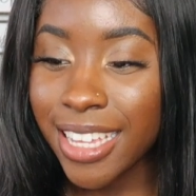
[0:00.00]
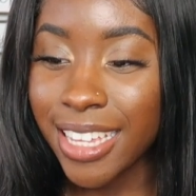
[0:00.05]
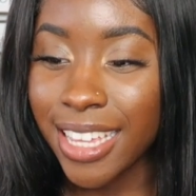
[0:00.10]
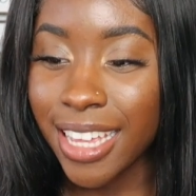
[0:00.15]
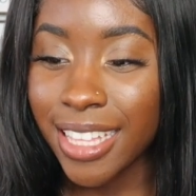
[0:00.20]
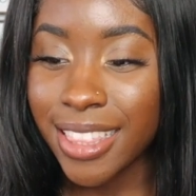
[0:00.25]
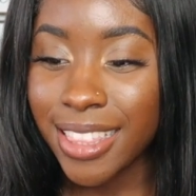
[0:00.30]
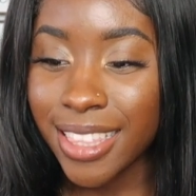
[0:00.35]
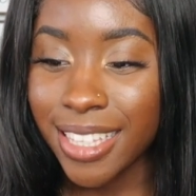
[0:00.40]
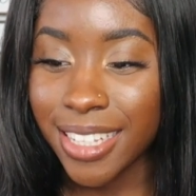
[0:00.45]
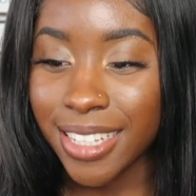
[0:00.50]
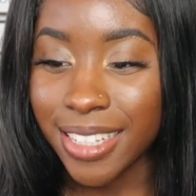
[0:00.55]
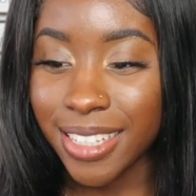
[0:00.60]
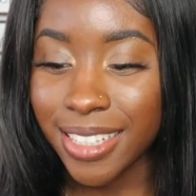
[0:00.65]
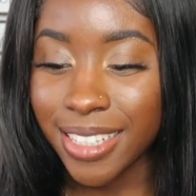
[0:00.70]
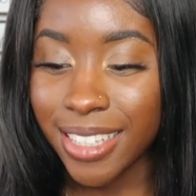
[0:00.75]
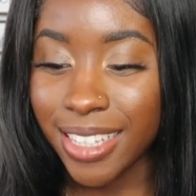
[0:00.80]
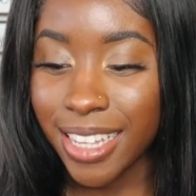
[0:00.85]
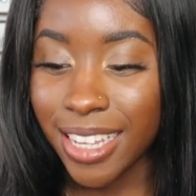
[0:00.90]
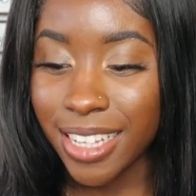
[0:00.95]
get
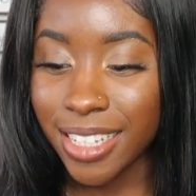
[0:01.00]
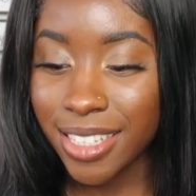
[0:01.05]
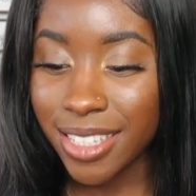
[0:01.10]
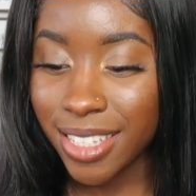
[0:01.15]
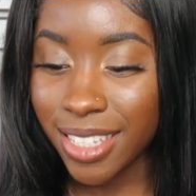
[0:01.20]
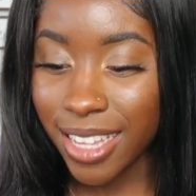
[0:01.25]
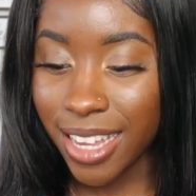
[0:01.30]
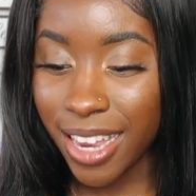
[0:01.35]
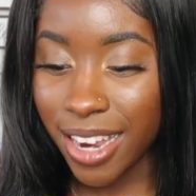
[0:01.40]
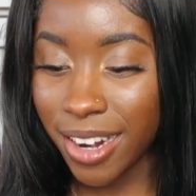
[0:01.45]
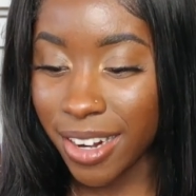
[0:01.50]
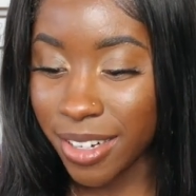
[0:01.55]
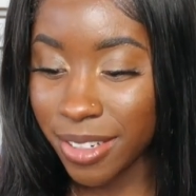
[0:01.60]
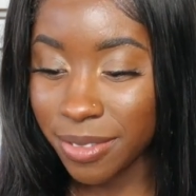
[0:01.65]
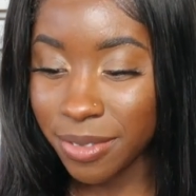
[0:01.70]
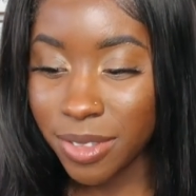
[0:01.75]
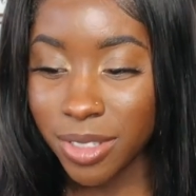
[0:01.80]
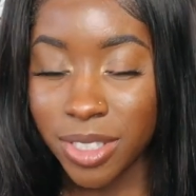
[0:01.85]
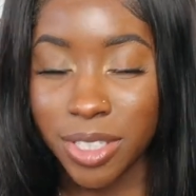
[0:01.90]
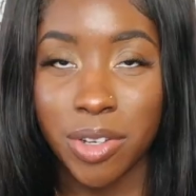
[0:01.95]
the link to the hair.
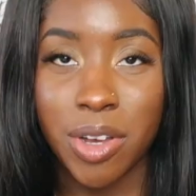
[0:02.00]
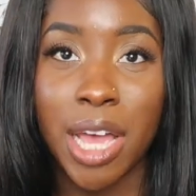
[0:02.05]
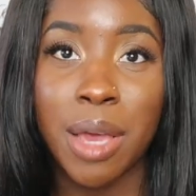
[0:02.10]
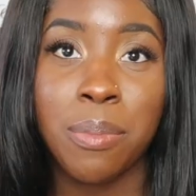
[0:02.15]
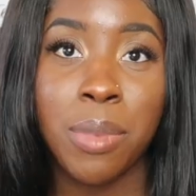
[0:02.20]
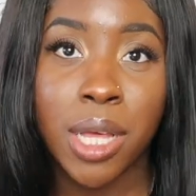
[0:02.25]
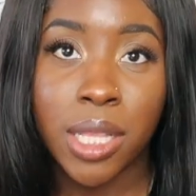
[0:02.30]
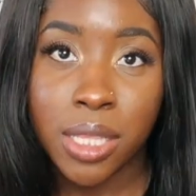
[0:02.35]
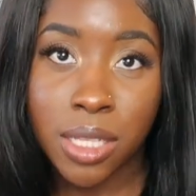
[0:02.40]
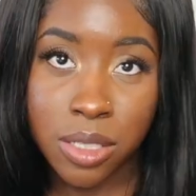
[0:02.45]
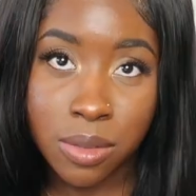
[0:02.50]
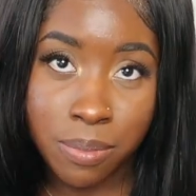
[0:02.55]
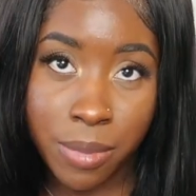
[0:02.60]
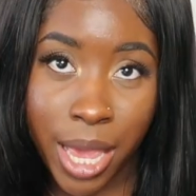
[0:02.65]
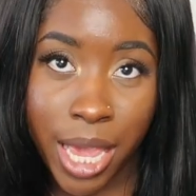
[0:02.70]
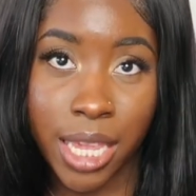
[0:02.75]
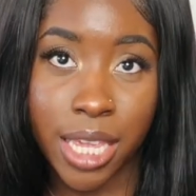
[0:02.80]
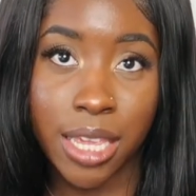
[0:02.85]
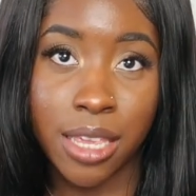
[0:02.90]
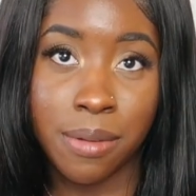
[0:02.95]
So I bought this
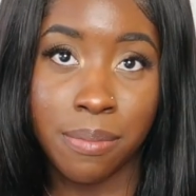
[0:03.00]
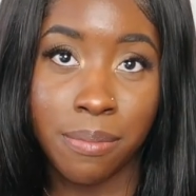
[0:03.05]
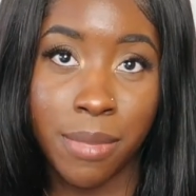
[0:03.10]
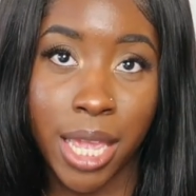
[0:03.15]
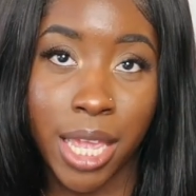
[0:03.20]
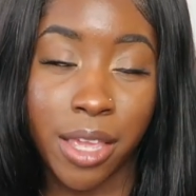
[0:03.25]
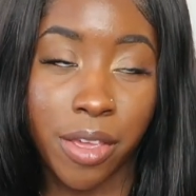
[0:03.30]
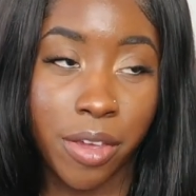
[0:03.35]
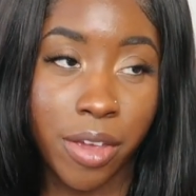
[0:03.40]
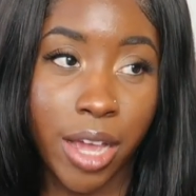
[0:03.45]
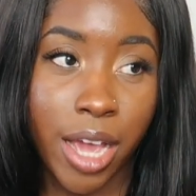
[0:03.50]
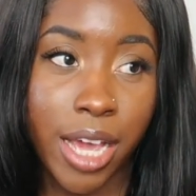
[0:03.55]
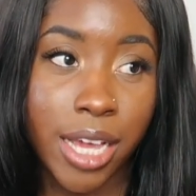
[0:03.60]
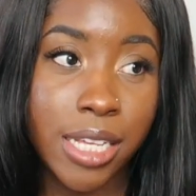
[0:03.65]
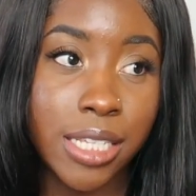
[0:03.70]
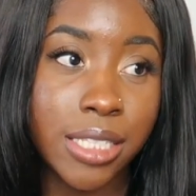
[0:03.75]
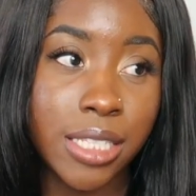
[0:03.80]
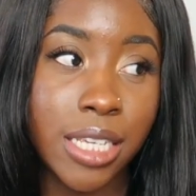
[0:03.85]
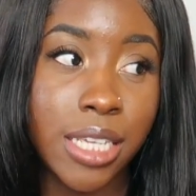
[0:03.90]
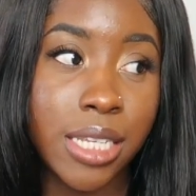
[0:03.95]
back in May, you
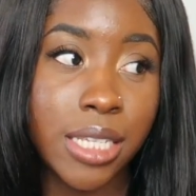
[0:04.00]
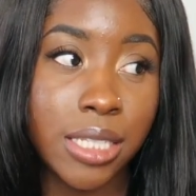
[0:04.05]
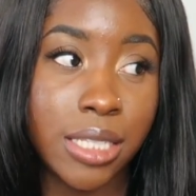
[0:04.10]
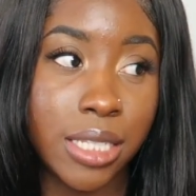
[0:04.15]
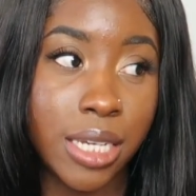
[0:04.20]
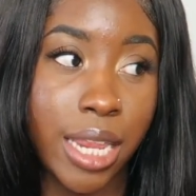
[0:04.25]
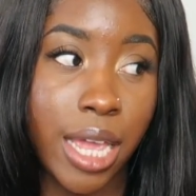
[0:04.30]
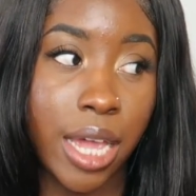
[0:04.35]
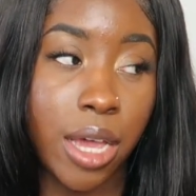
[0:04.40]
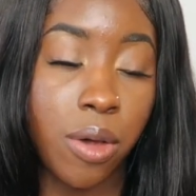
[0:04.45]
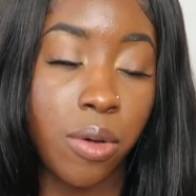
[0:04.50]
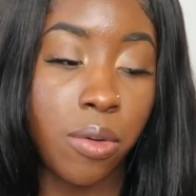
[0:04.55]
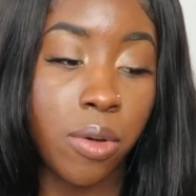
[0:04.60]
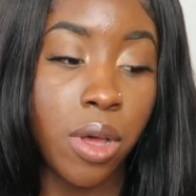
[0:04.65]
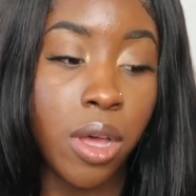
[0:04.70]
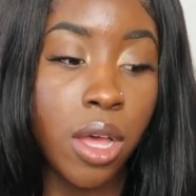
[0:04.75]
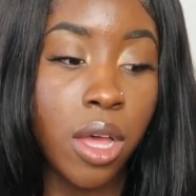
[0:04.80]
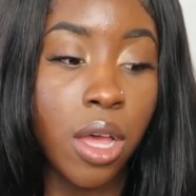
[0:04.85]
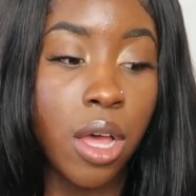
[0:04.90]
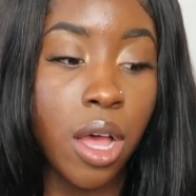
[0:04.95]
guys. It is now
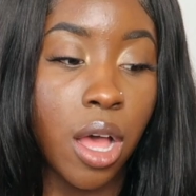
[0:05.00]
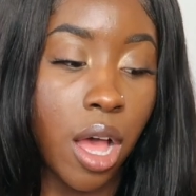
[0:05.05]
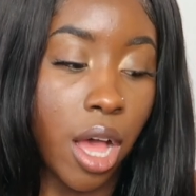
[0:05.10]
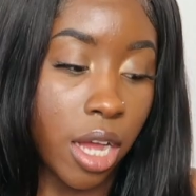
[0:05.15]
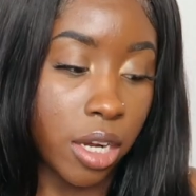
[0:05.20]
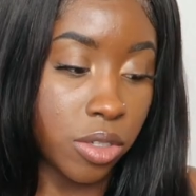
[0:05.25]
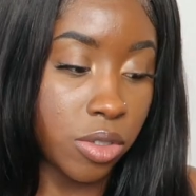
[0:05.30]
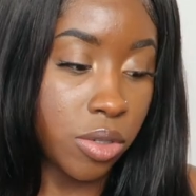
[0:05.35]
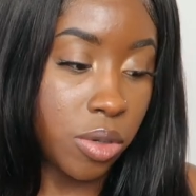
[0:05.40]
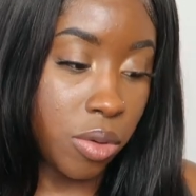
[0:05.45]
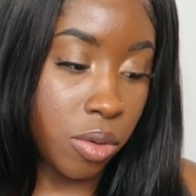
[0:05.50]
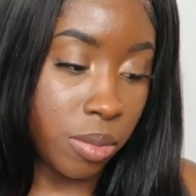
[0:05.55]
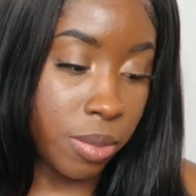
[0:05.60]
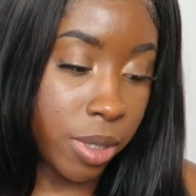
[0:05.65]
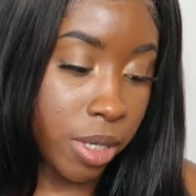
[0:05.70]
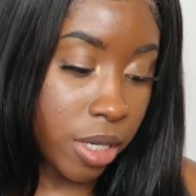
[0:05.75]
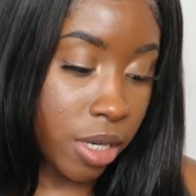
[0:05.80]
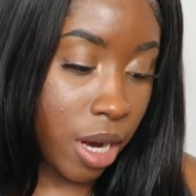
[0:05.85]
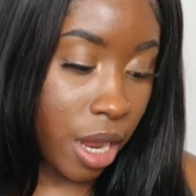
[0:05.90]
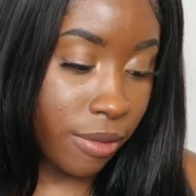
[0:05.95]

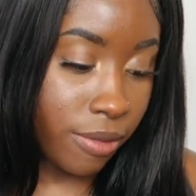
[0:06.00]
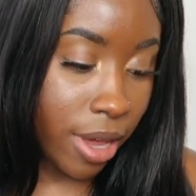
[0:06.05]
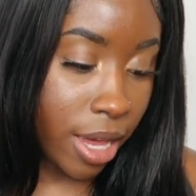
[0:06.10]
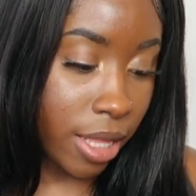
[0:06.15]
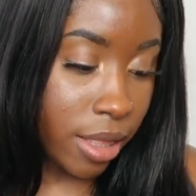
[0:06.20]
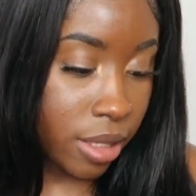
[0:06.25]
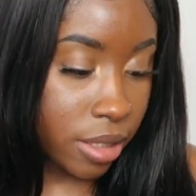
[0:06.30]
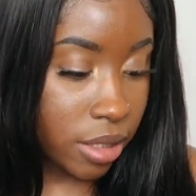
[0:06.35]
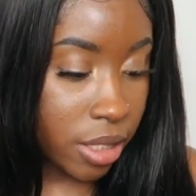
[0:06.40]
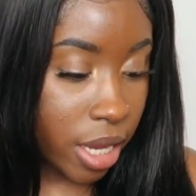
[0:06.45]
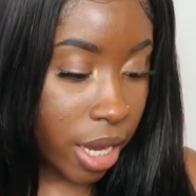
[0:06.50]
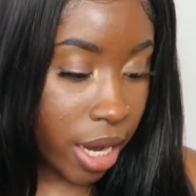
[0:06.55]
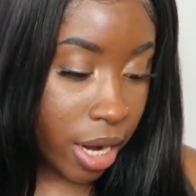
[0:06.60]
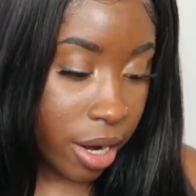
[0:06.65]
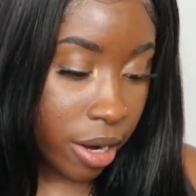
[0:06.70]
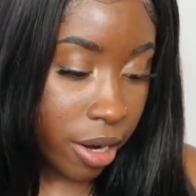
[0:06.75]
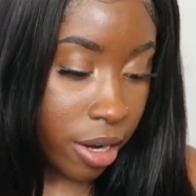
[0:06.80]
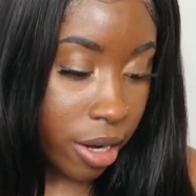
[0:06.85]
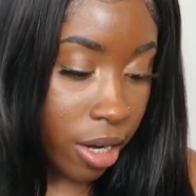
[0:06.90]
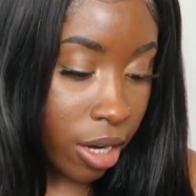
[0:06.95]
October. I've had this
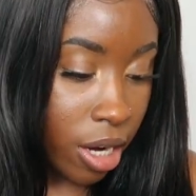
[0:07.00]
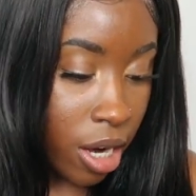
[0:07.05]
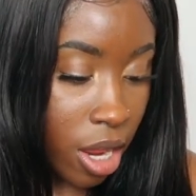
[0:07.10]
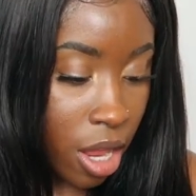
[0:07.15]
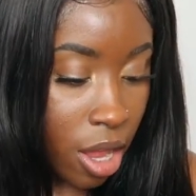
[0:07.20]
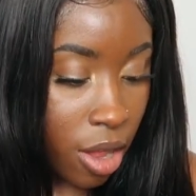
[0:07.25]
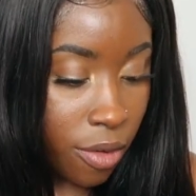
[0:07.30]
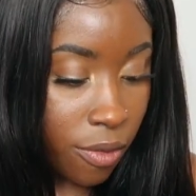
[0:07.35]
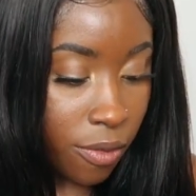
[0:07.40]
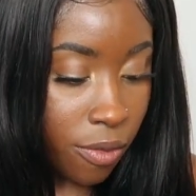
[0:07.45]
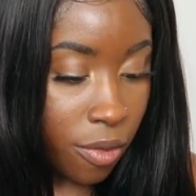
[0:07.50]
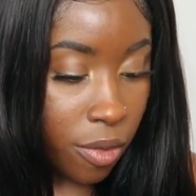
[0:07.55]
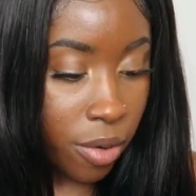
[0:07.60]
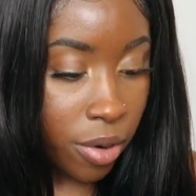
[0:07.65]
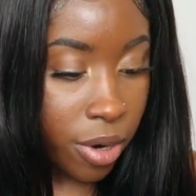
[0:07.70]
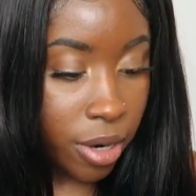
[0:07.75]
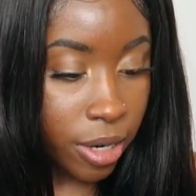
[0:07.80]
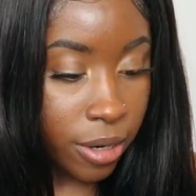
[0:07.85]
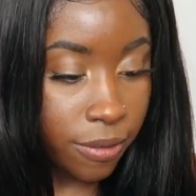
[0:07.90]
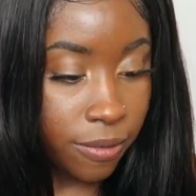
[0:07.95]
hair
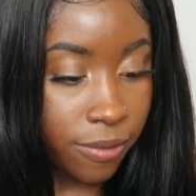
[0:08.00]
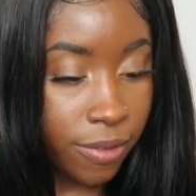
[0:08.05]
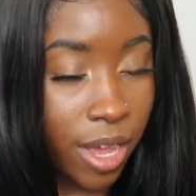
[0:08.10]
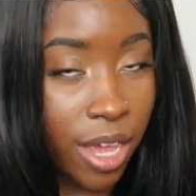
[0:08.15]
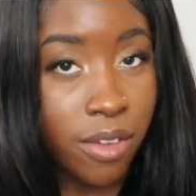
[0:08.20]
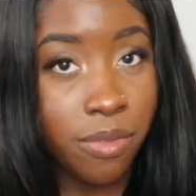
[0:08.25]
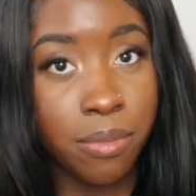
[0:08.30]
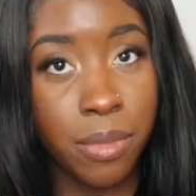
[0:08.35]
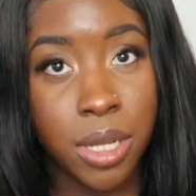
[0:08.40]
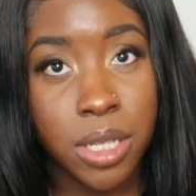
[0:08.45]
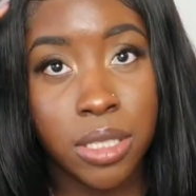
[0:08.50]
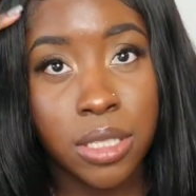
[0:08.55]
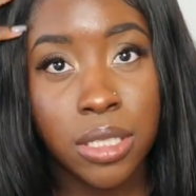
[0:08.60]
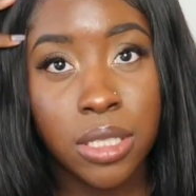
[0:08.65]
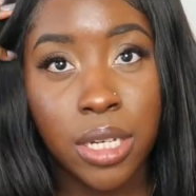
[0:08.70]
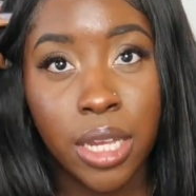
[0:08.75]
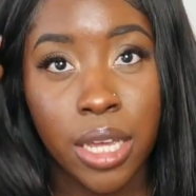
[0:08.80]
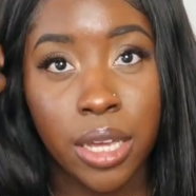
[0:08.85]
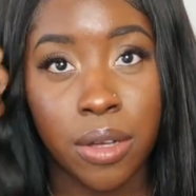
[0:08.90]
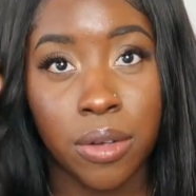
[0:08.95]
for 5
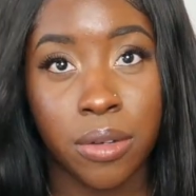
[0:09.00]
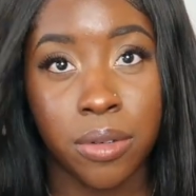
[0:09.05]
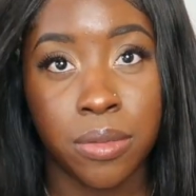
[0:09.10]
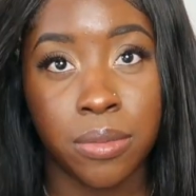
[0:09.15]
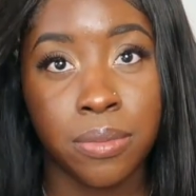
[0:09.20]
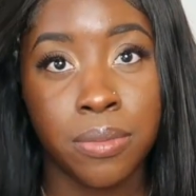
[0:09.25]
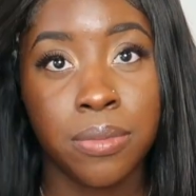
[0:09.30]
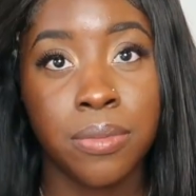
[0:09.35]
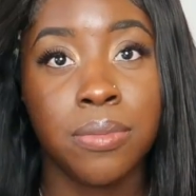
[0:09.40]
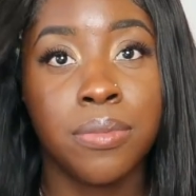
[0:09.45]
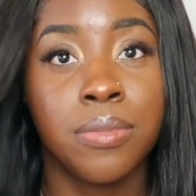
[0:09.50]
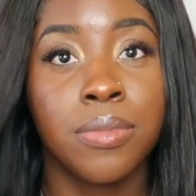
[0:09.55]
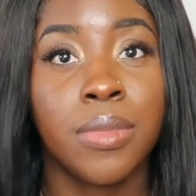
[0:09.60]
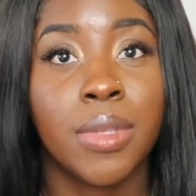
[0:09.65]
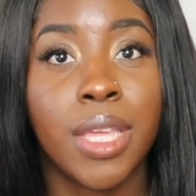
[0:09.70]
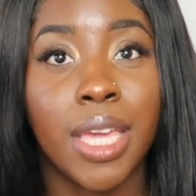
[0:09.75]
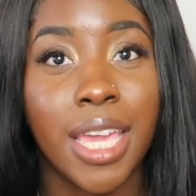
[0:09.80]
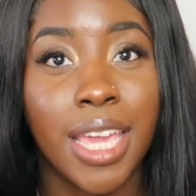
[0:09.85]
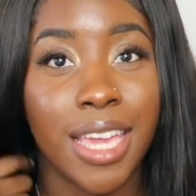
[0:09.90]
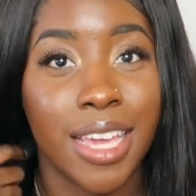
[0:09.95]
months now
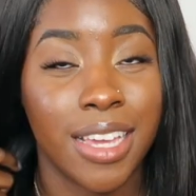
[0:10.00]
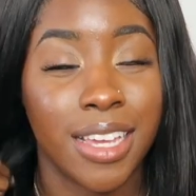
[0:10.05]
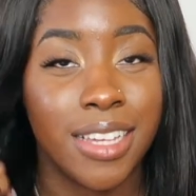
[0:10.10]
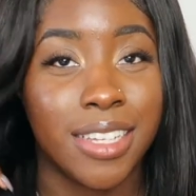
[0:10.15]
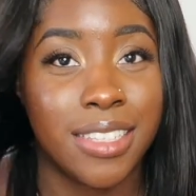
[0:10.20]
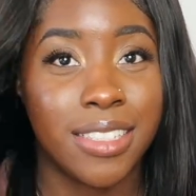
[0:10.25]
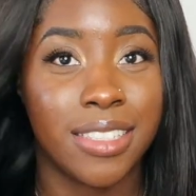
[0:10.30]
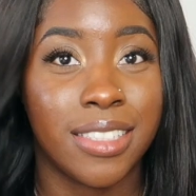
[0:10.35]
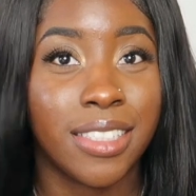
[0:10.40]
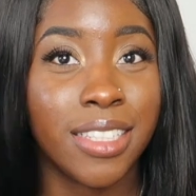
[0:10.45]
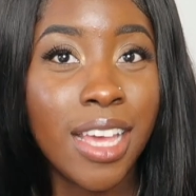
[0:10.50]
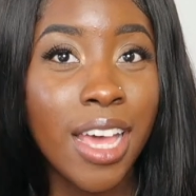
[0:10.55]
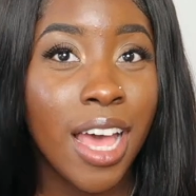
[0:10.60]
and